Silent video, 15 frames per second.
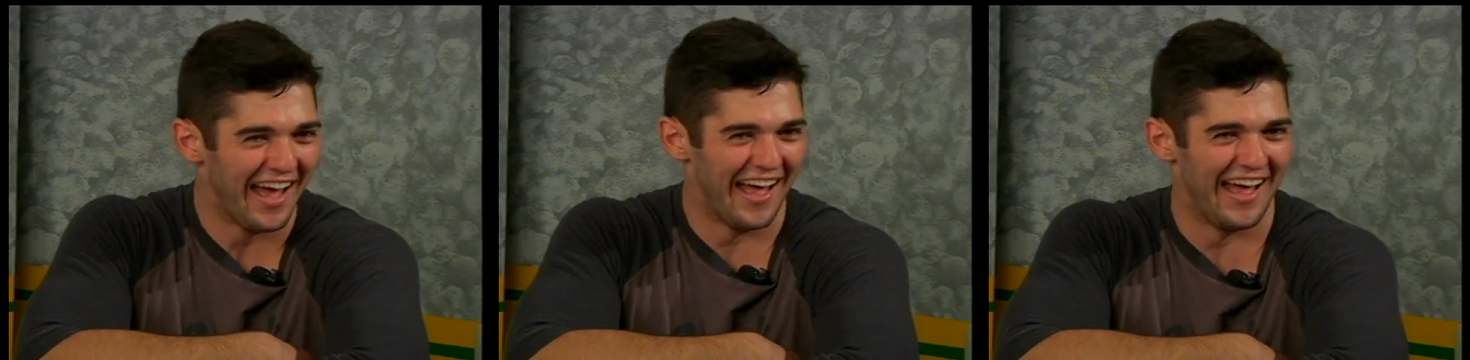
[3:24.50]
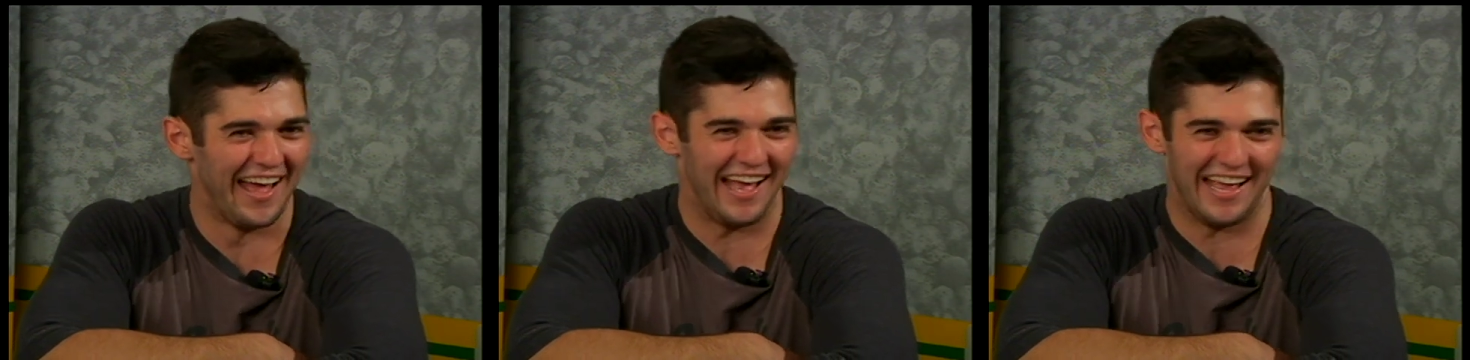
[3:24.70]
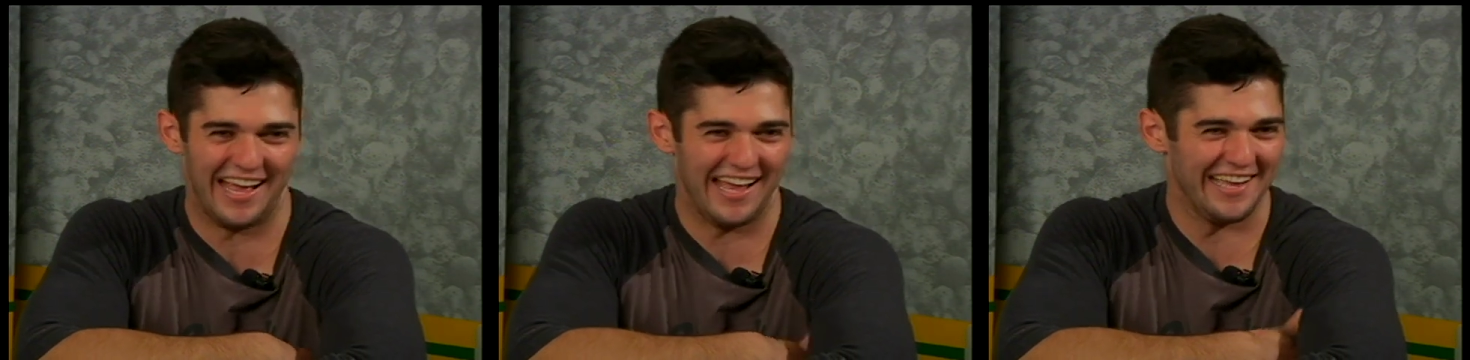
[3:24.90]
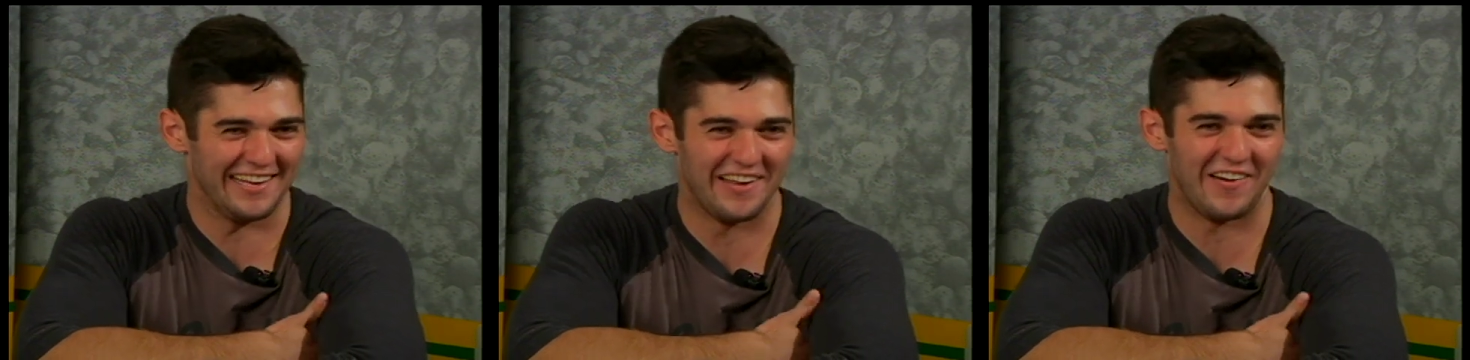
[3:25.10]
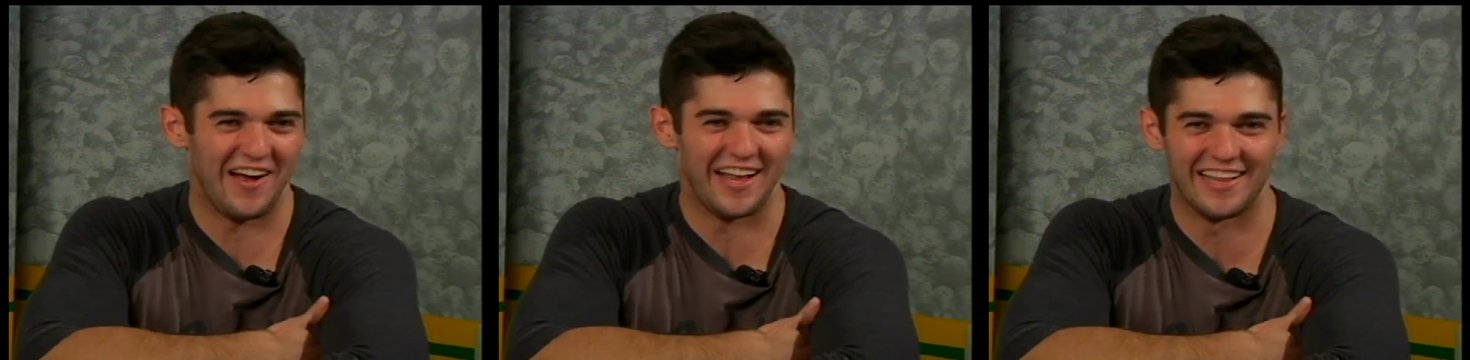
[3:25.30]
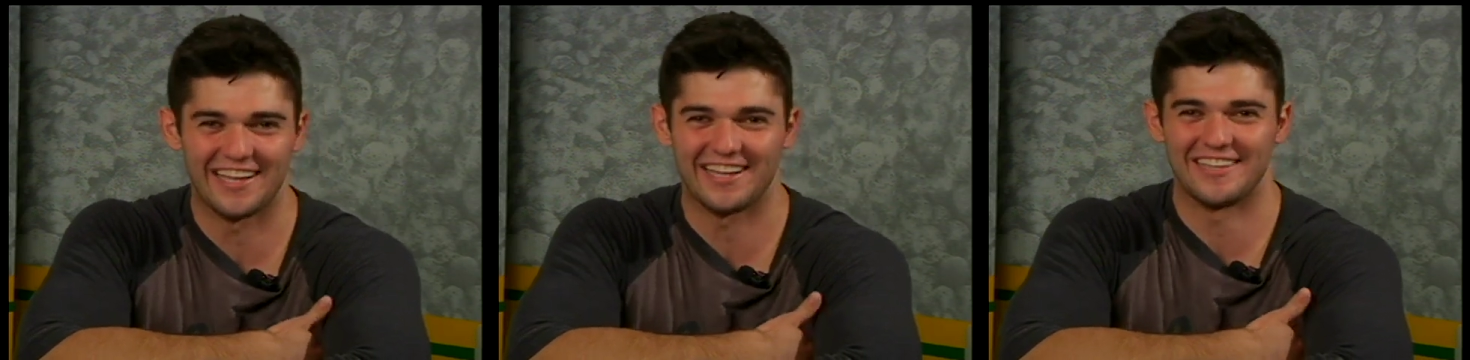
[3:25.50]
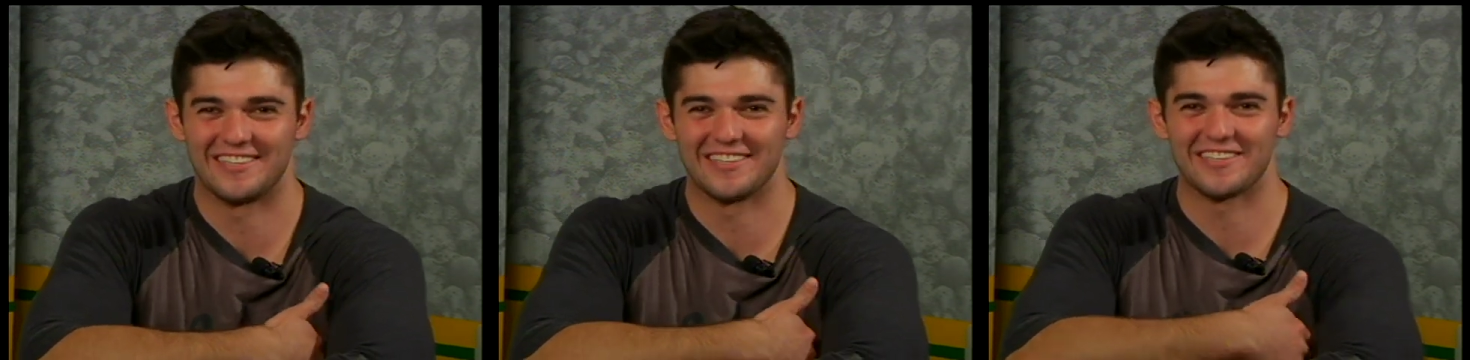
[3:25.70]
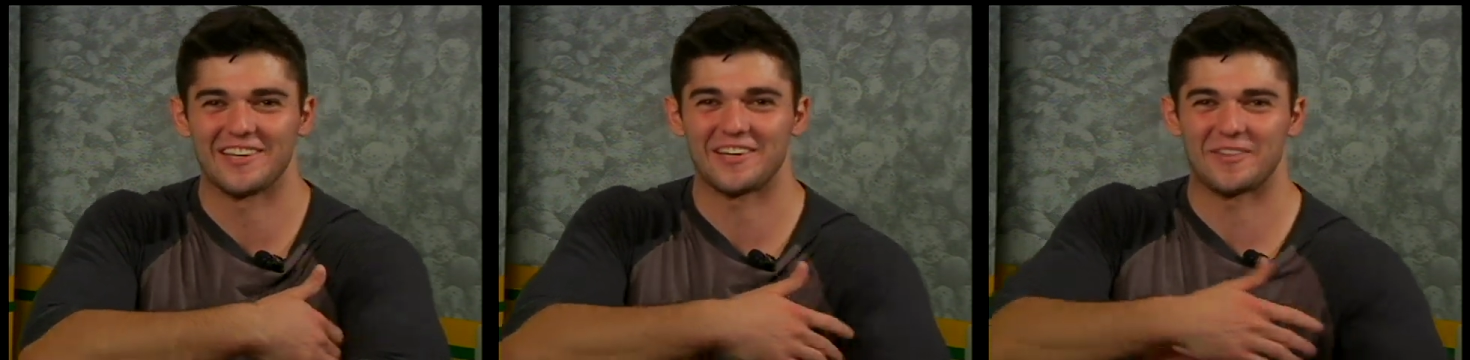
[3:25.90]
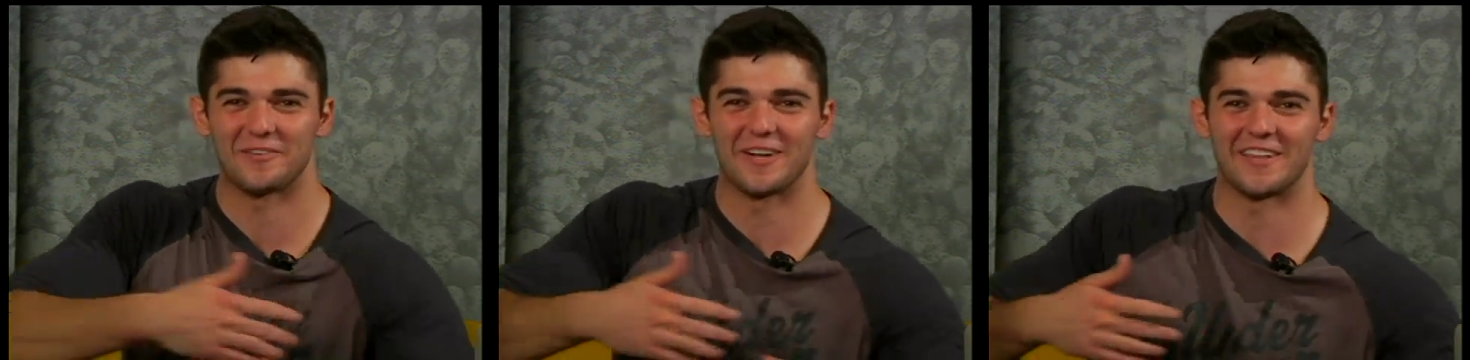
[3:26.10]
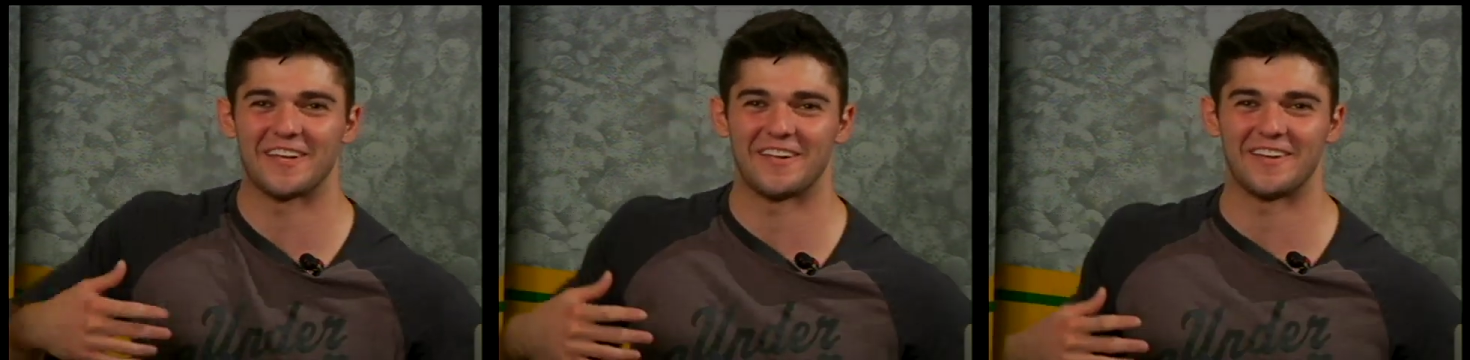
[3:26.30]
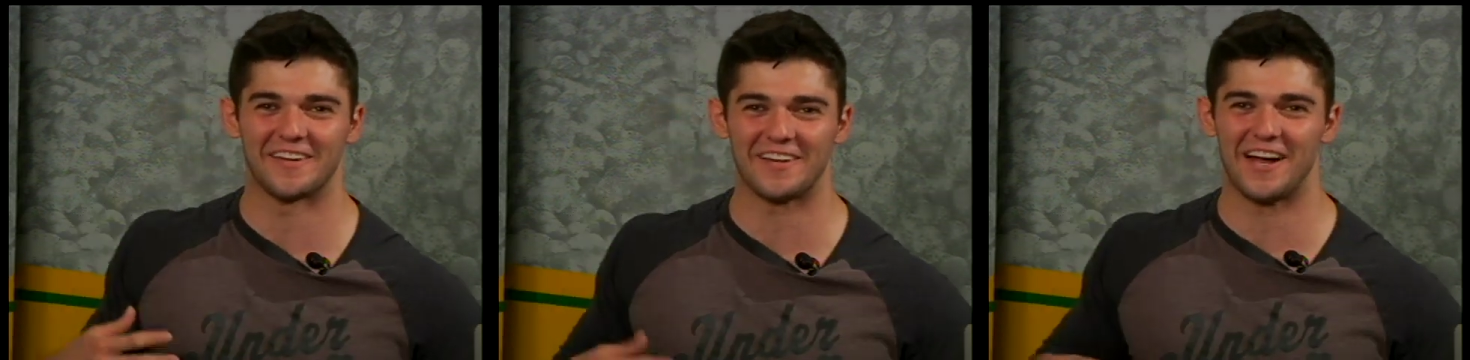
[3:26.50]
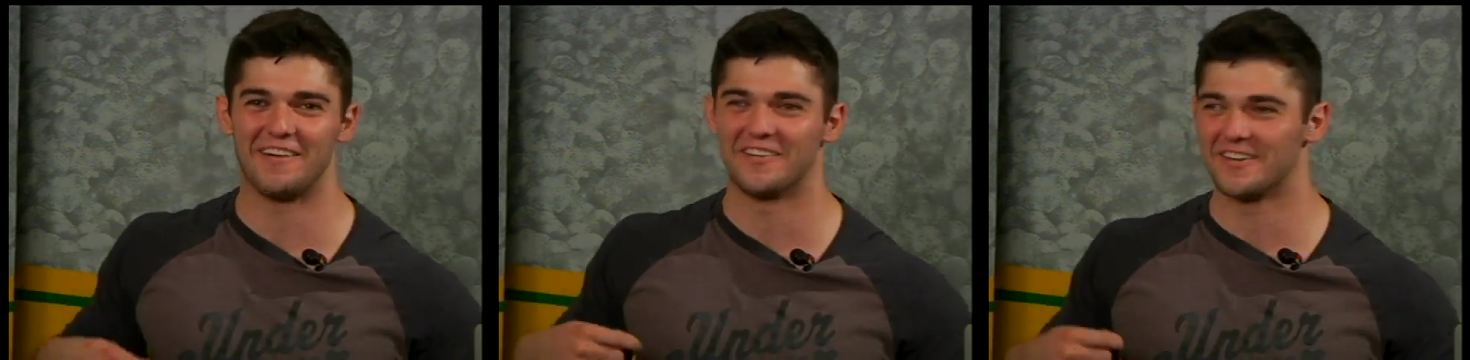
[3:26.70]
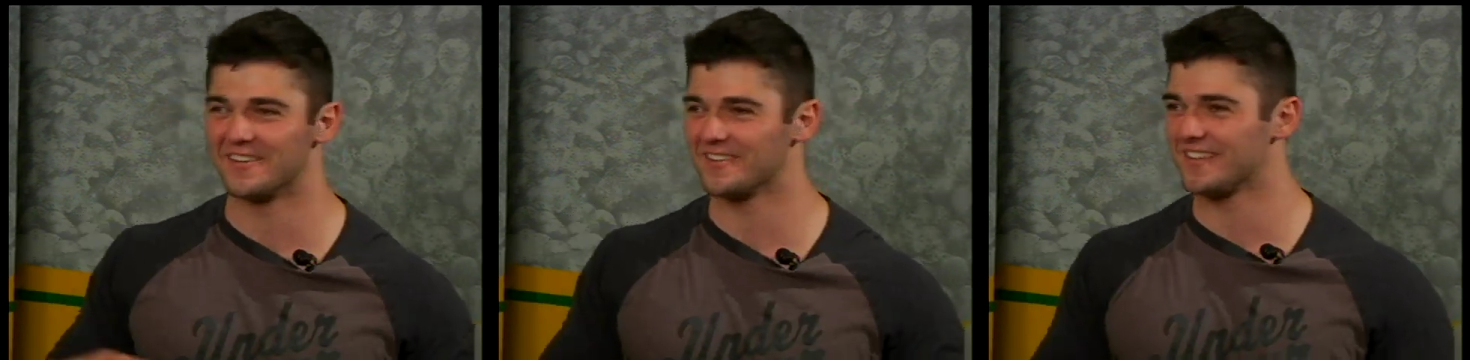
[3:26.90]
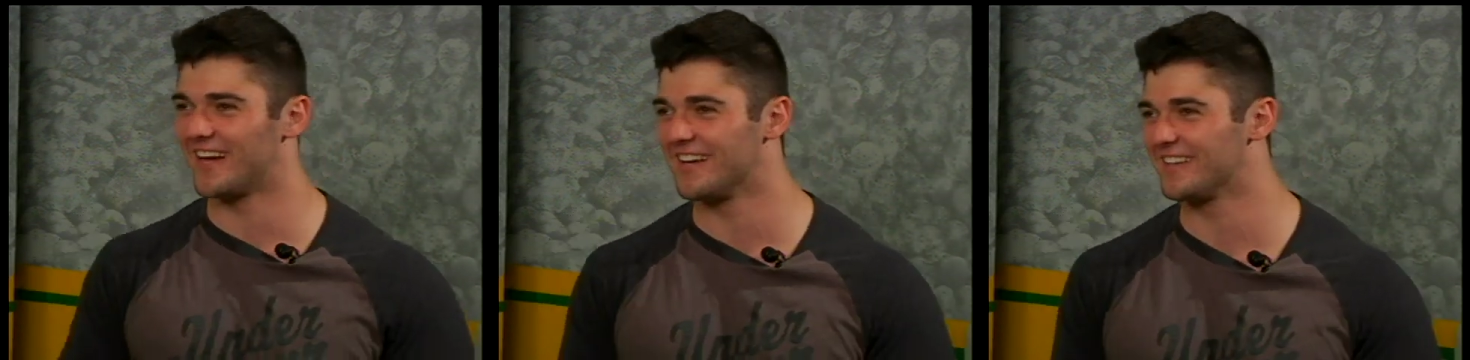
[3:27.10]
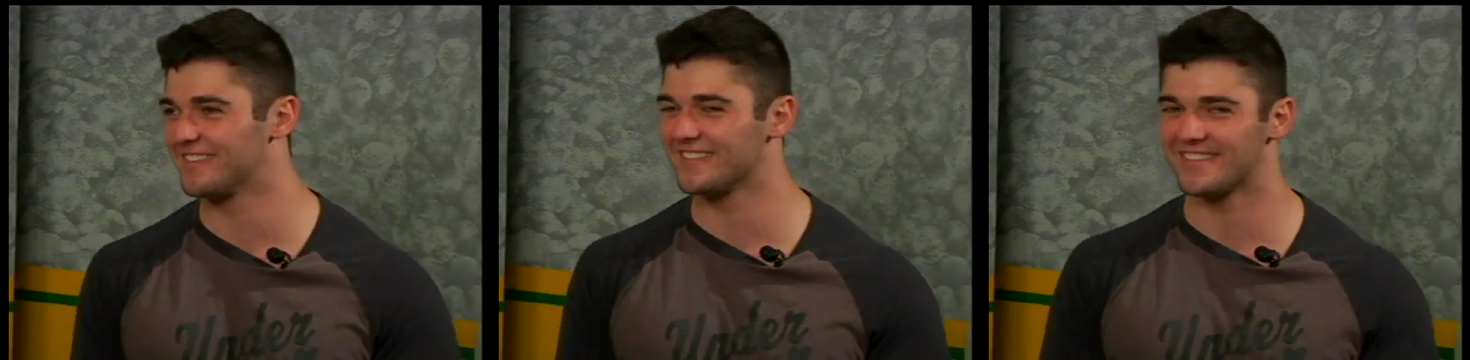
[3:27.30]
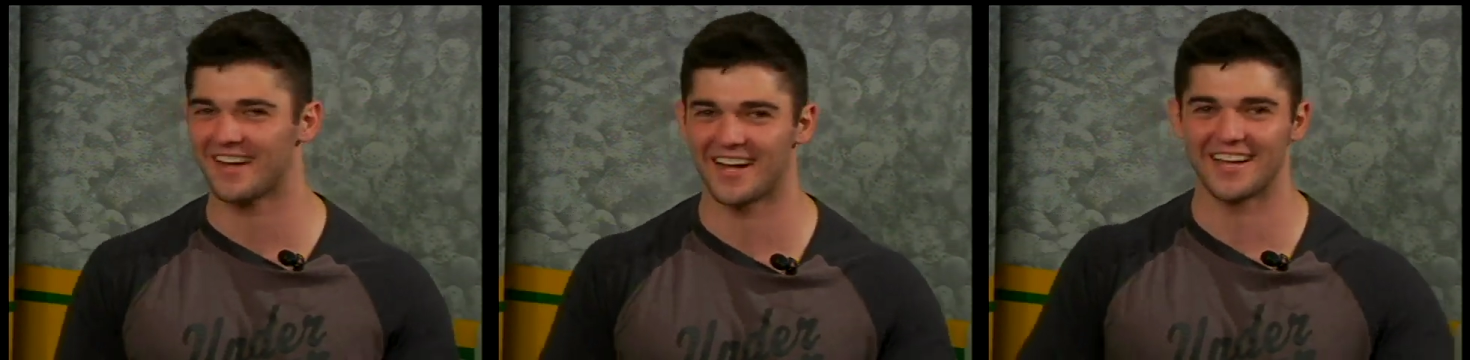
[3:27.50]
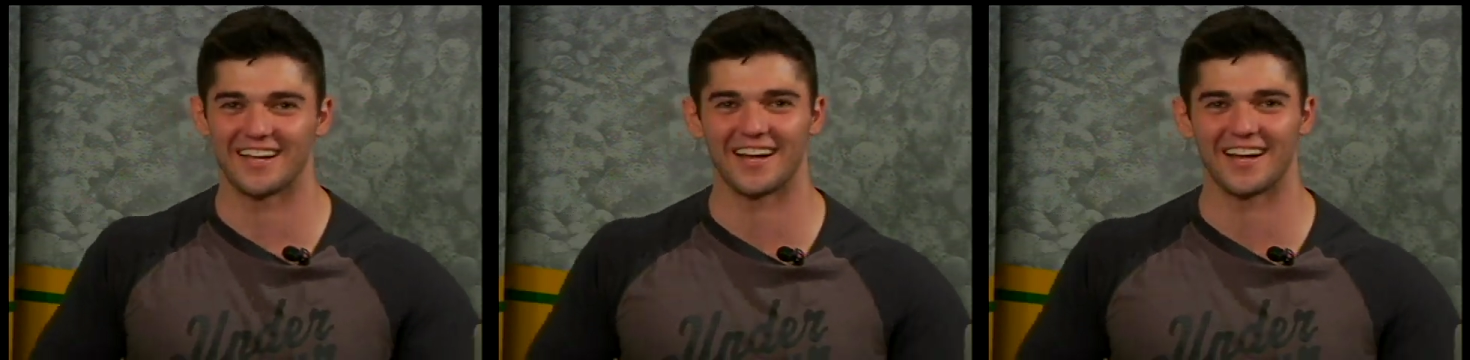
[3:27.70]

I had no idea. It just looked really good on me. It was nice and tight.